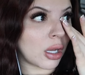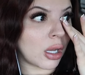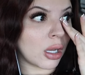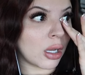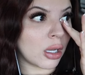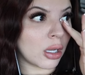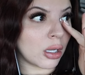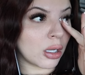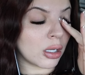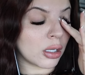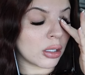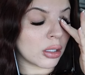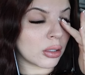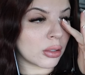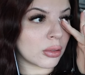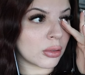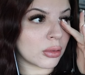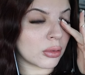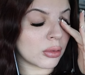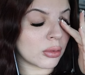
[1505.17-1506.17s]
a
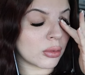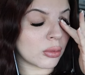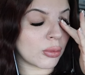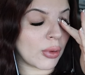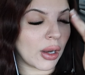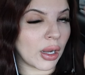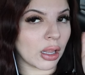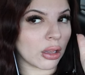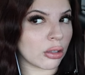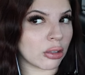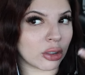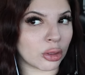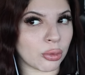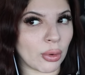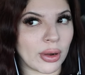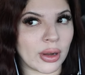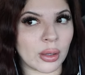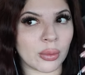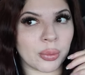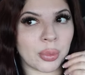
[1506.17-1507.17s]
regular
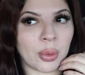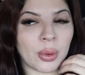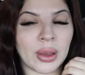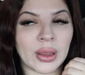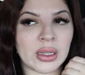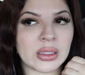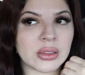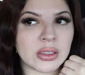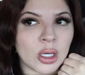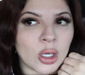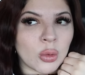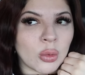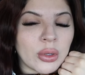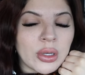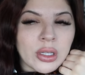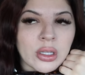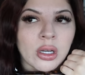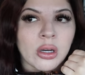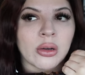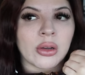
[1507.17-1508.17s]
threading place. I don't
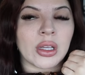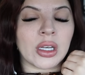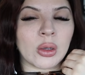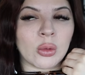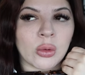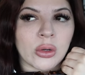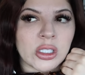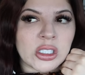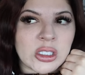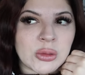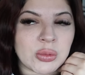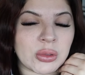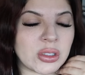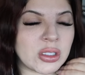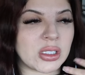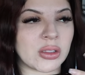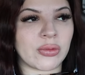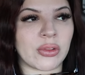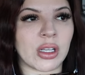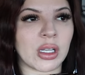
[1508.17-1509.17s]
really go anywhere in
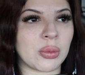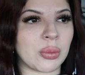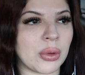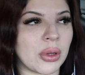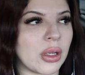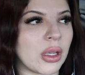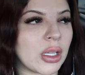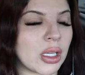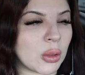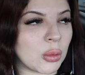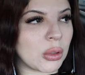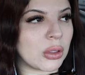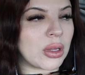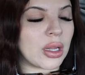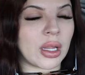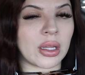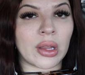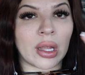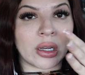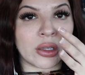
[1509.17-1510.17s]
specific, but anywhere
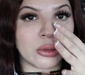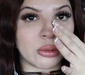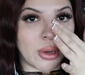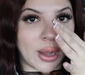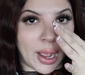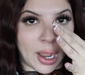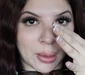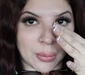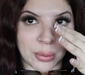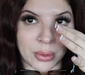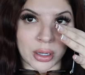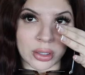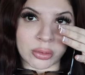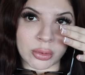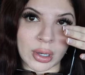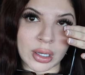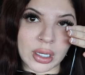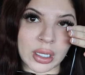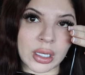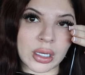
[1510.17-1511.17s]
that they do eyebrow
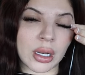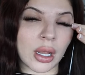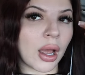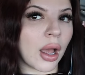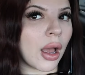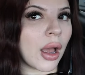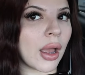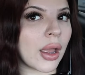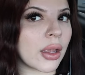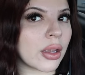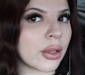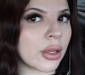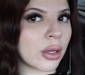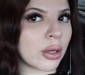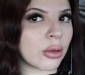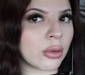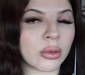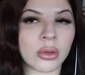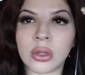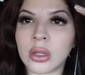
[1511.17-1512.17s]
threading, I
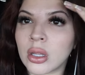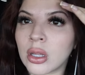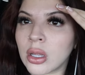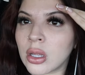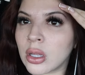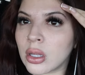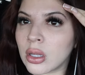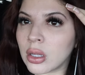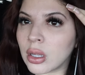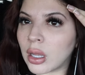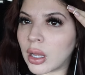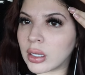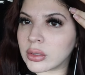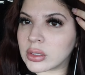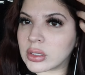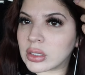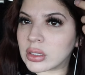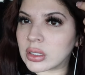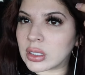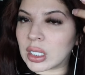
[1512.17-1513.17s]
go. I
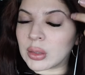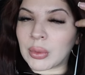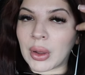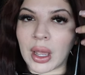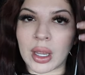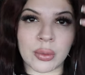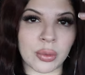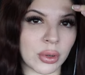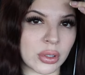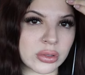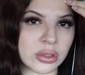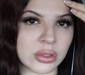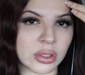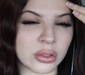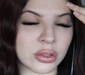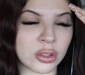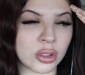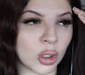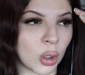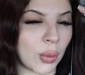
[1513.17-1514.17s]
just needed my eyebrows
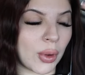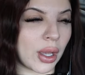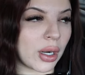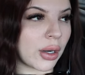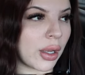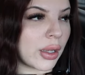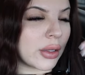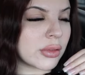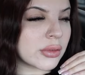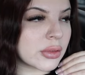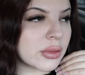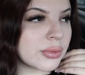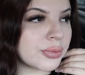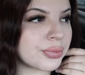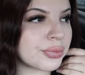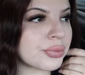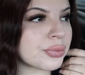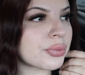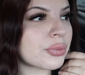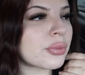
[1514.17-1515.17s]
done so bad, guys.
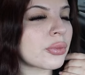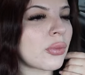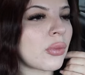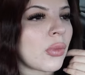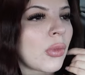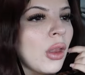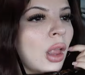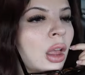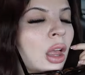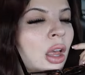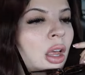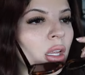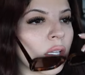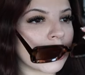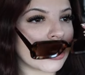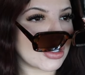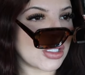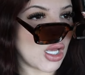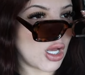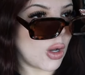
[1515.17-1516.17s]

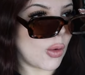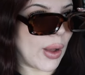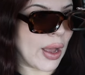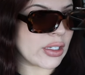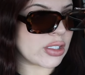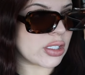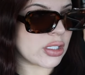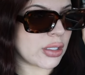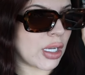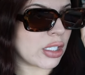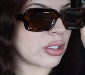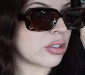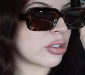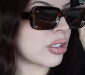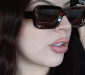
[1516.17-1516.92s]
So I just got to